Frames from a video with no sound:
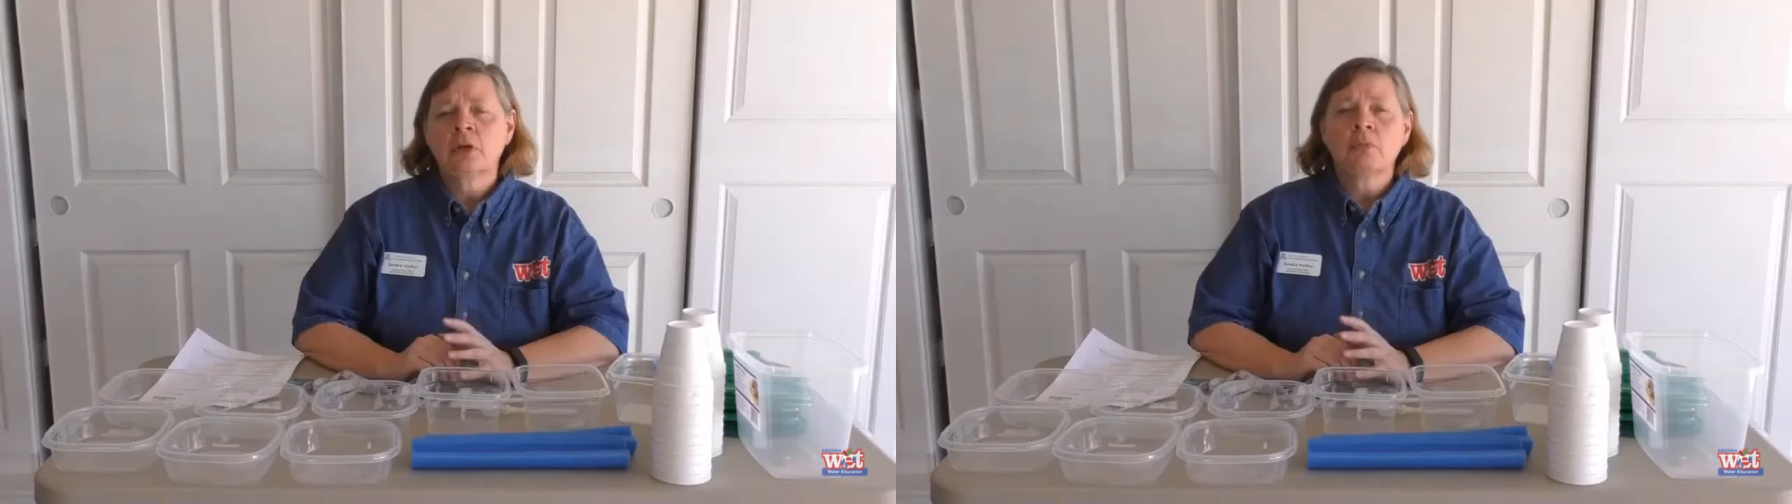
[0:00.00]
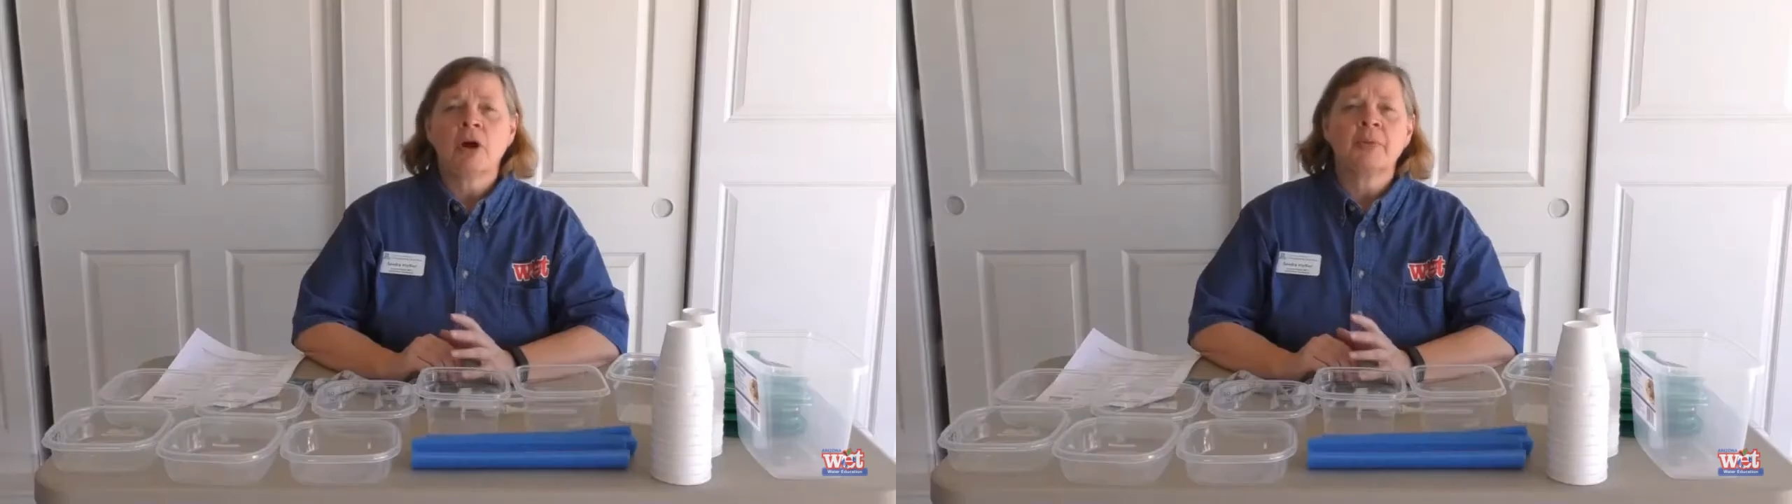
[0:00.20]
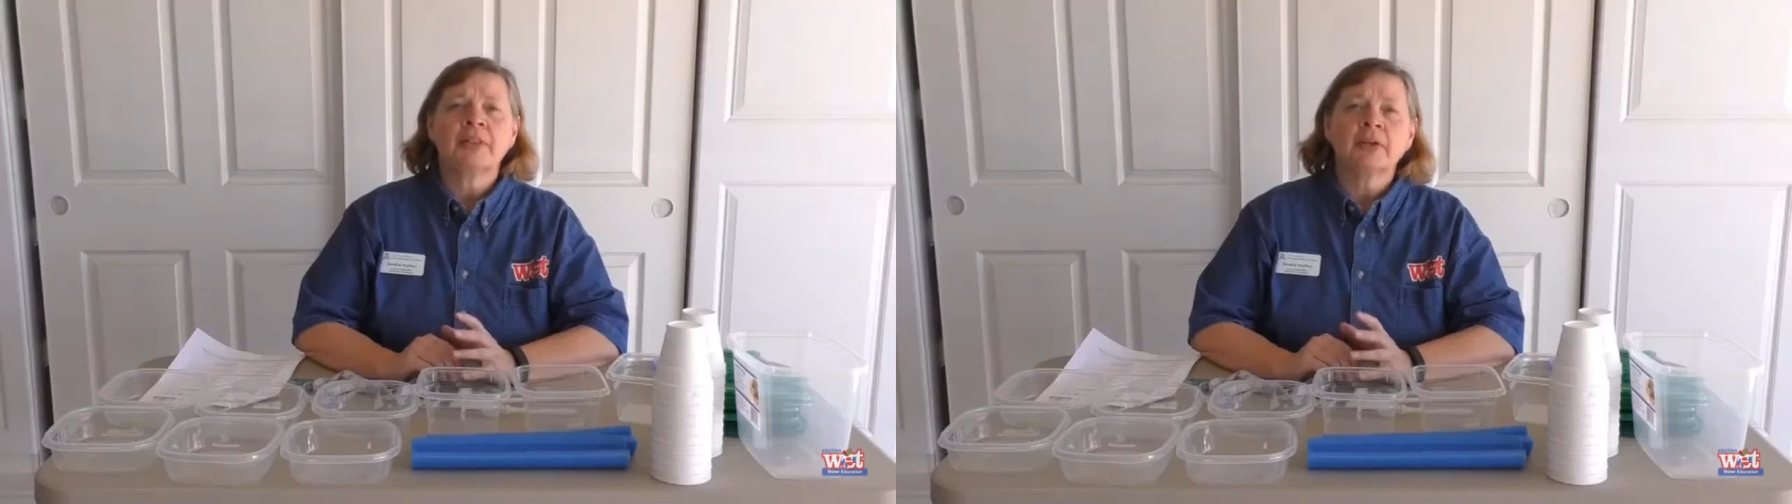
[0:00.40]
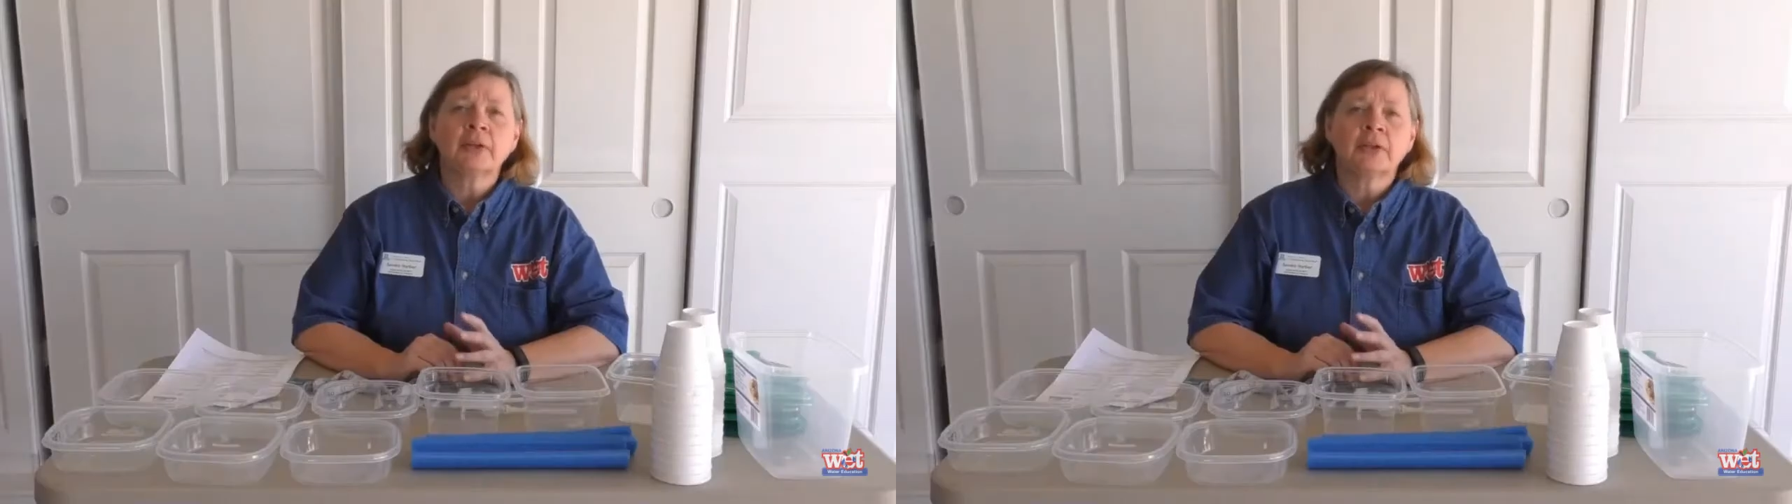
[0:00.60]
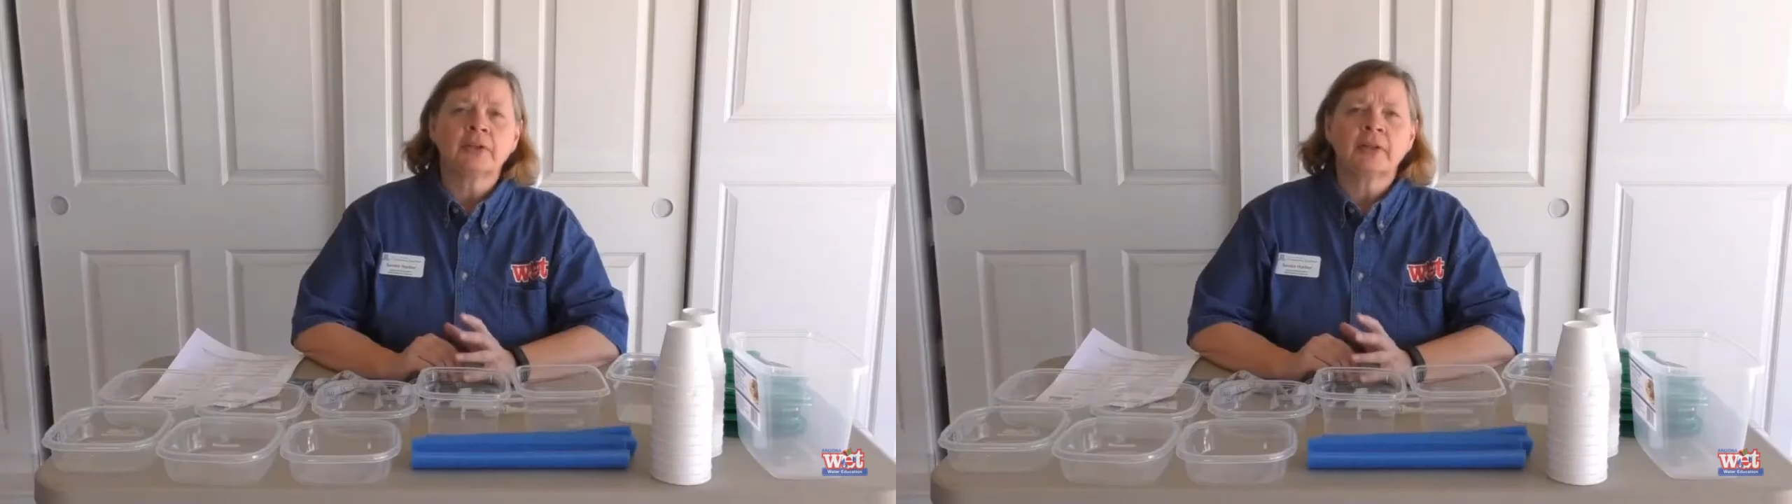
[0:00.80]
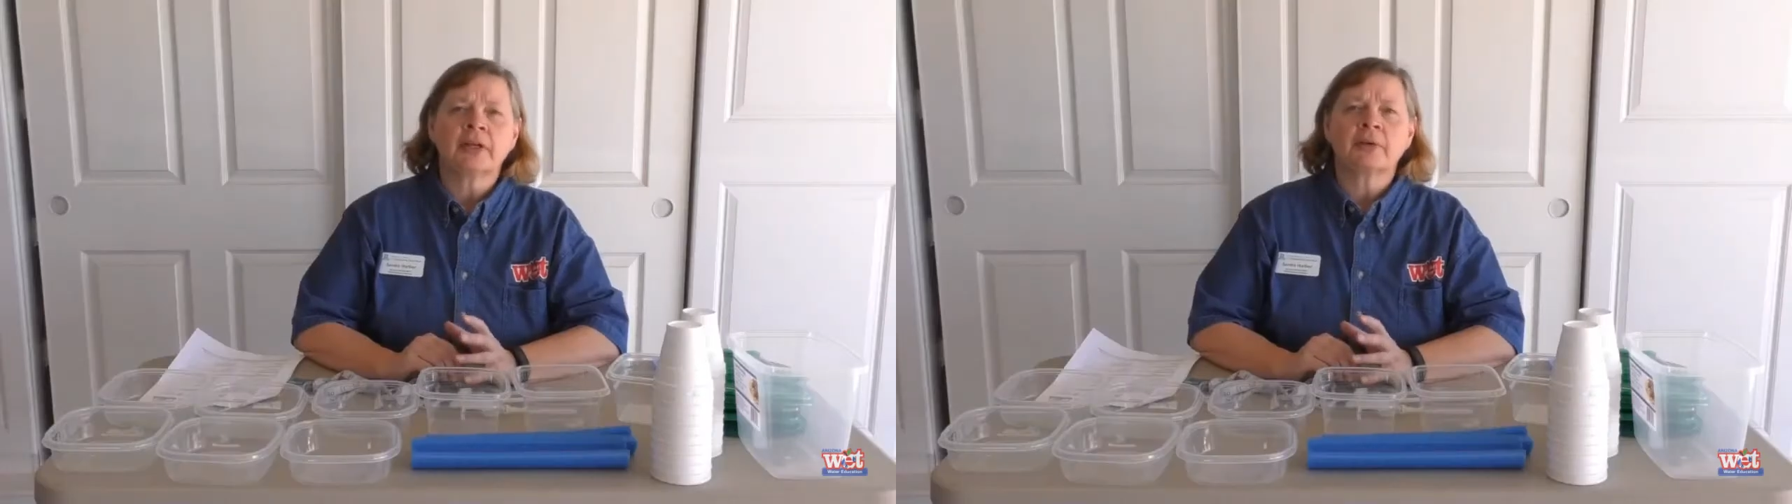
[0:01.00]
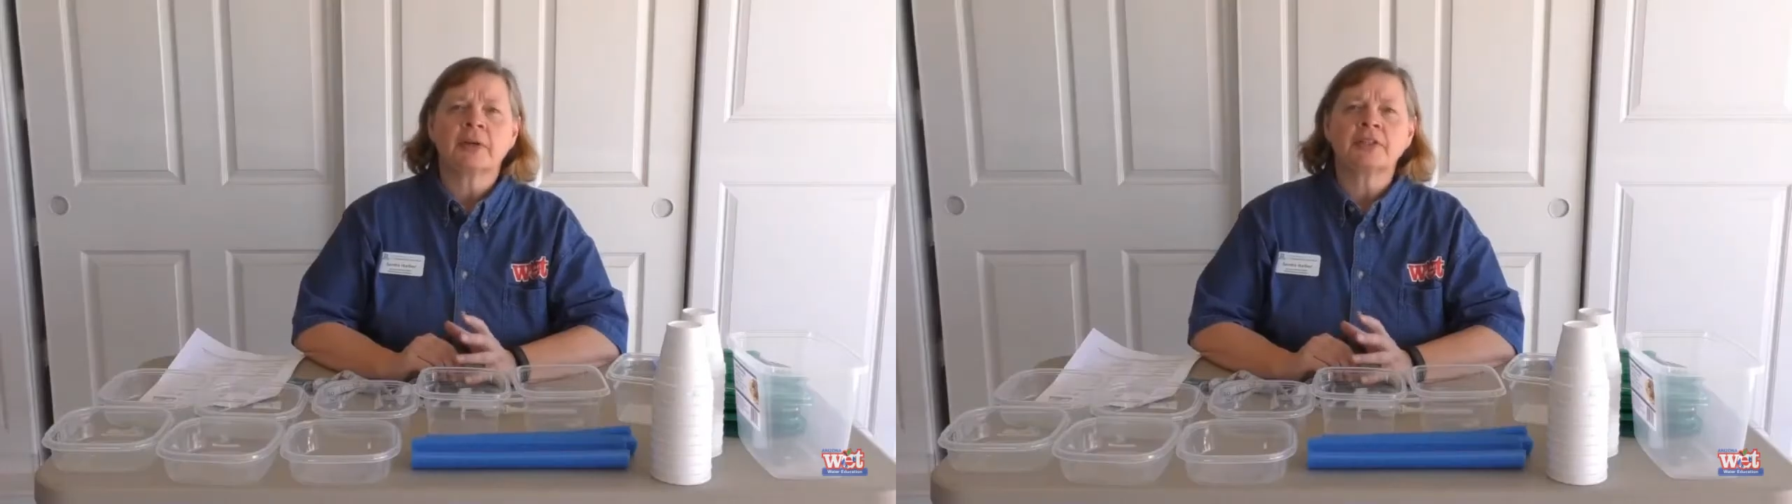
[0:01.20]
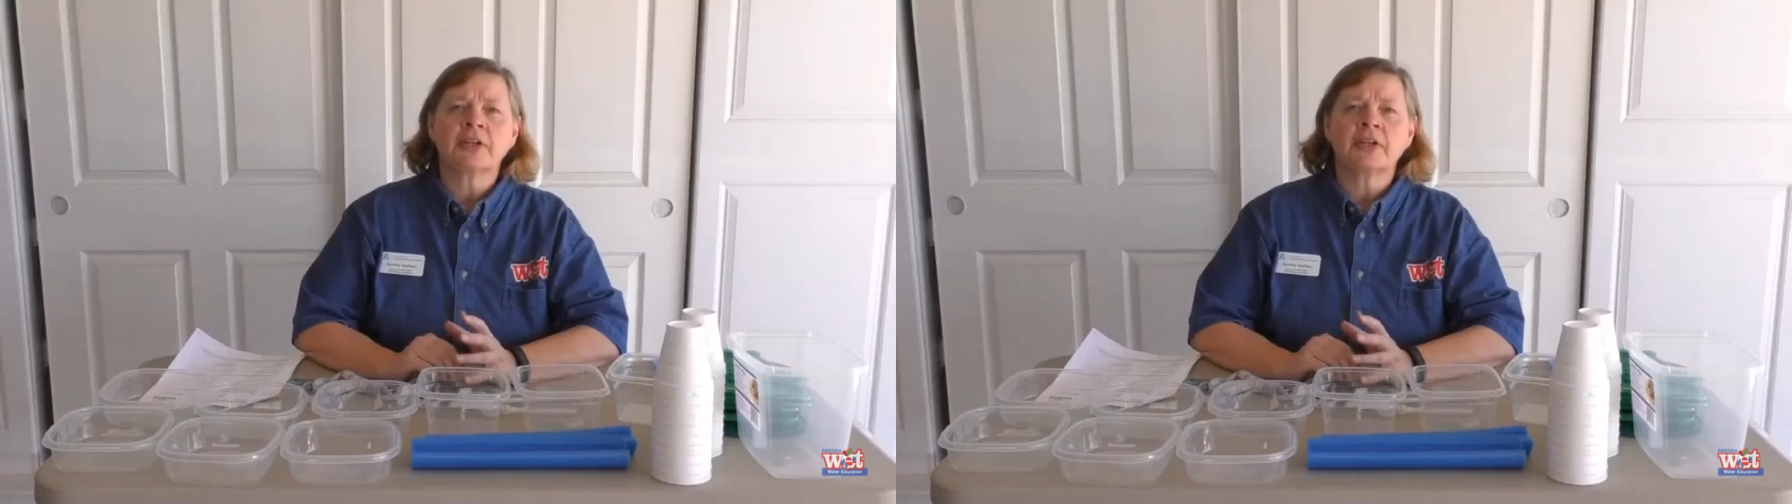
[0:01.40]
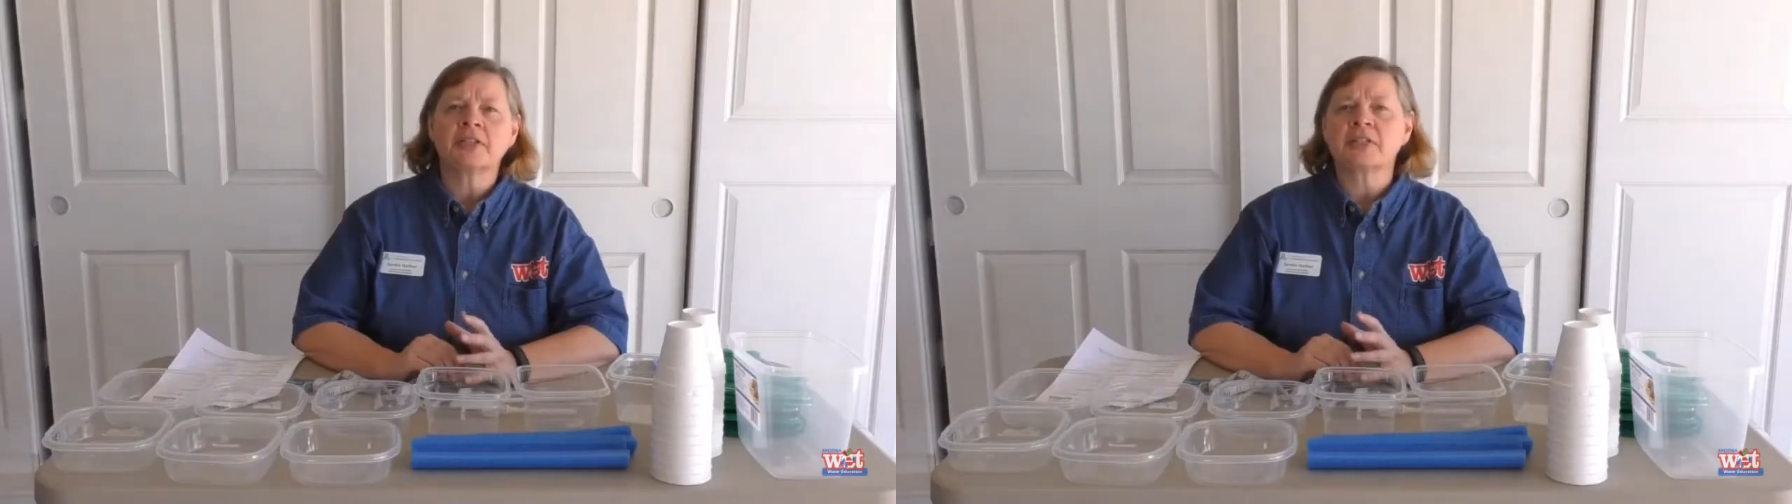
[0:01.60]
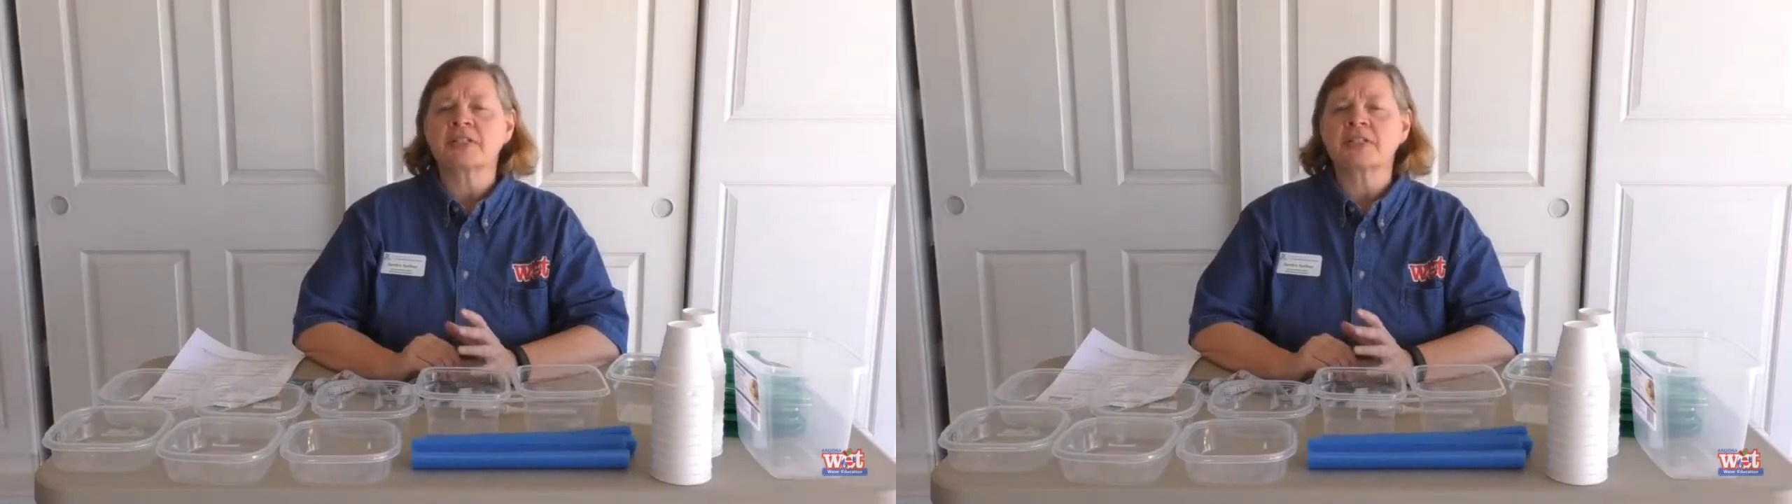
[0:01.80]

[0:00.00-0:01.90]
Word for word: Well, we learned that a criteria is a